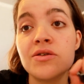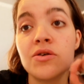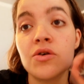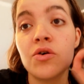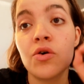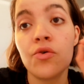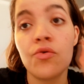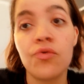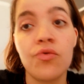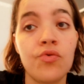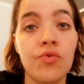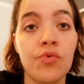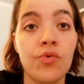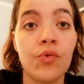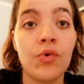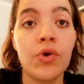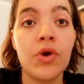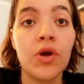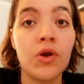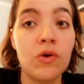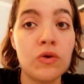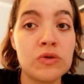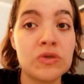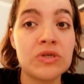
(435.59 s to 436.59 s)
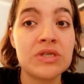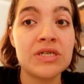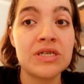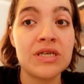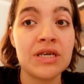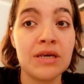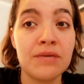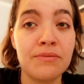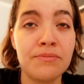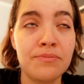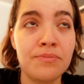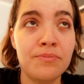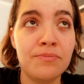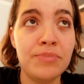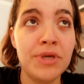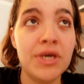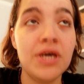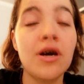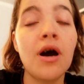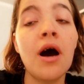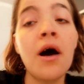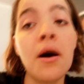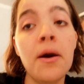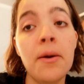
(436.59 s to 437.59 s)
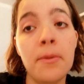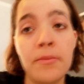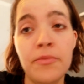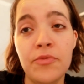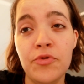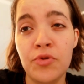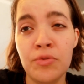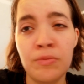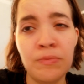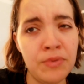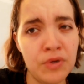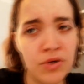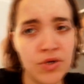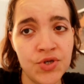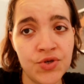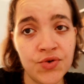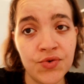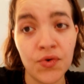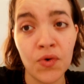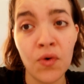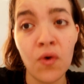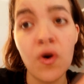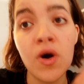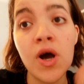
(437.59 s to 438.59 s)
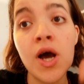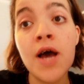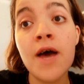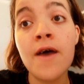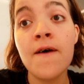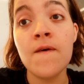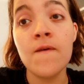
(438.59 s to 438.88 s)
to go through in order to become the beautiful,